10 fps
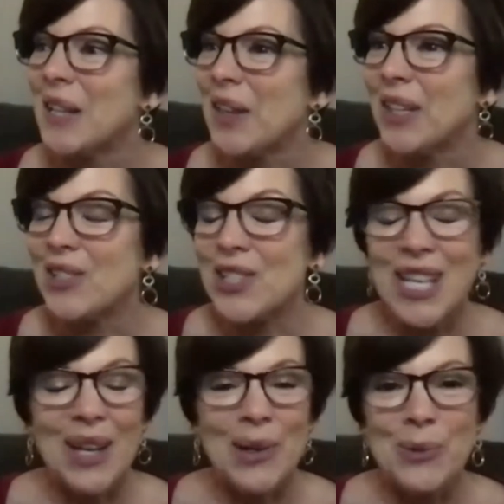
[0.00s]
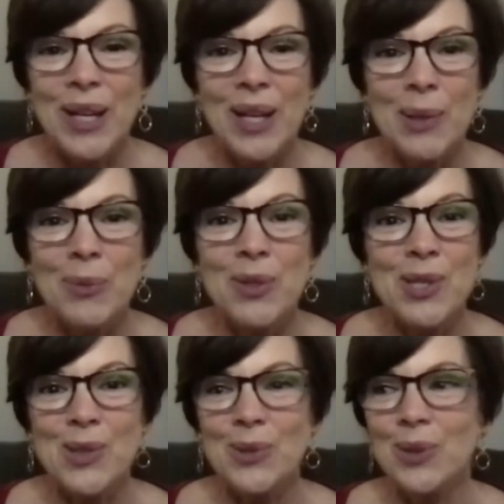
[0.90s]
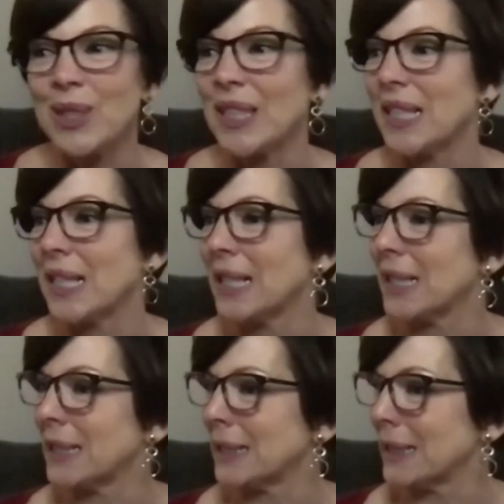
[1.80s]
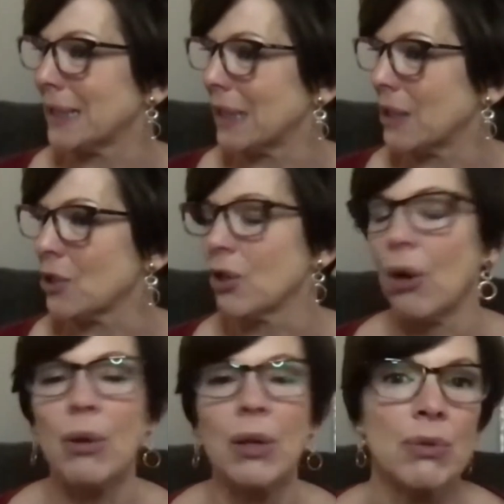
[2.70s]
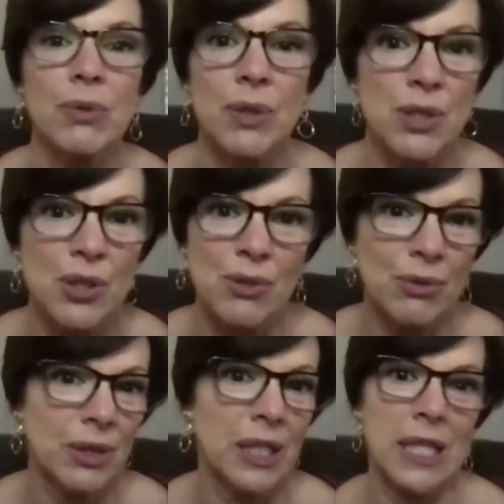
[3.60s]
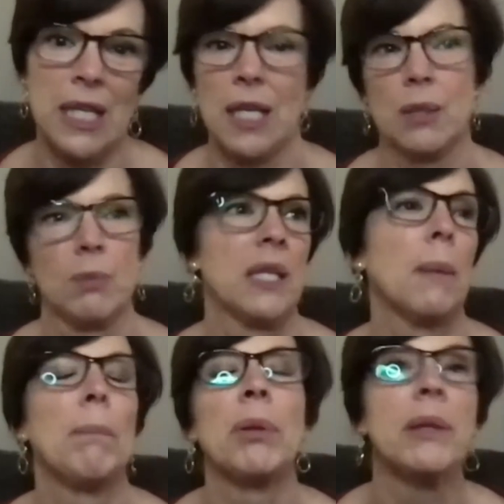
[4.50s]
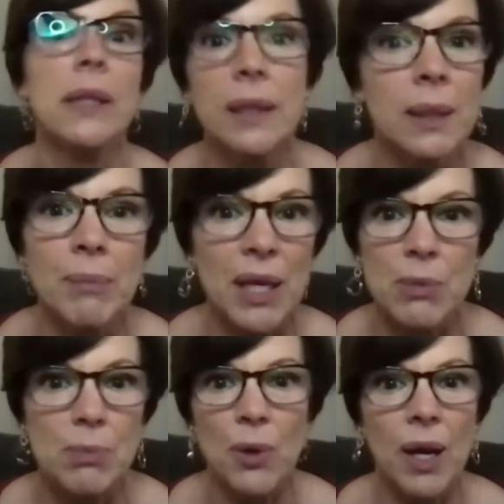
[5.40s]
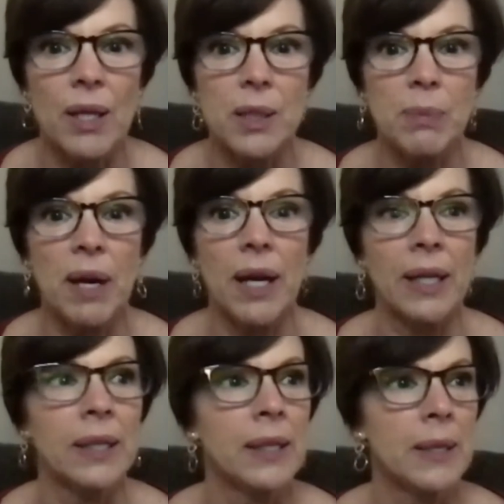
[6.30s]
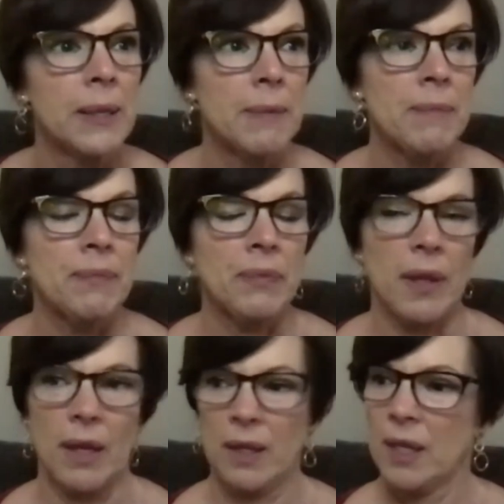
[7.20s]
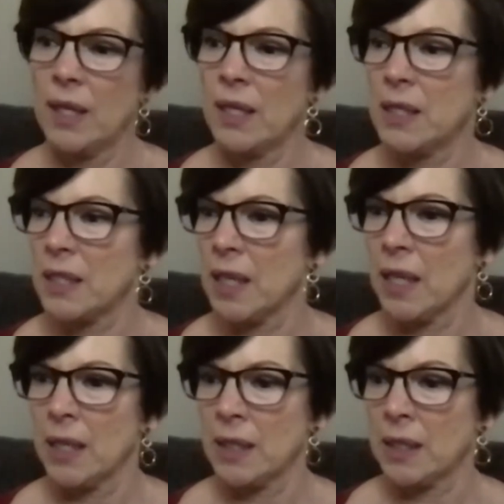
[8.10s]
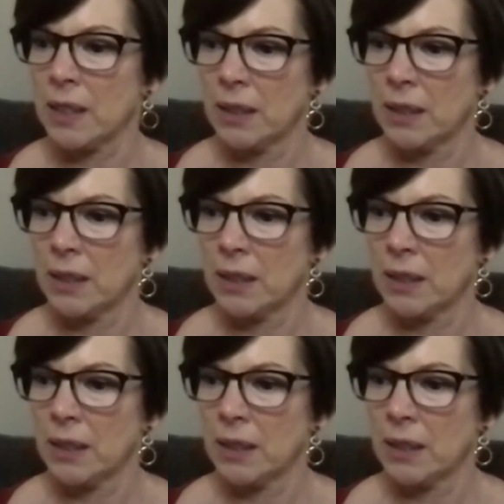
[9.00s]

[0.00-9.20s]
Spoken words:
he just had a way with story. And he's going through this story and he has me completely mesmerized by it. And then he says,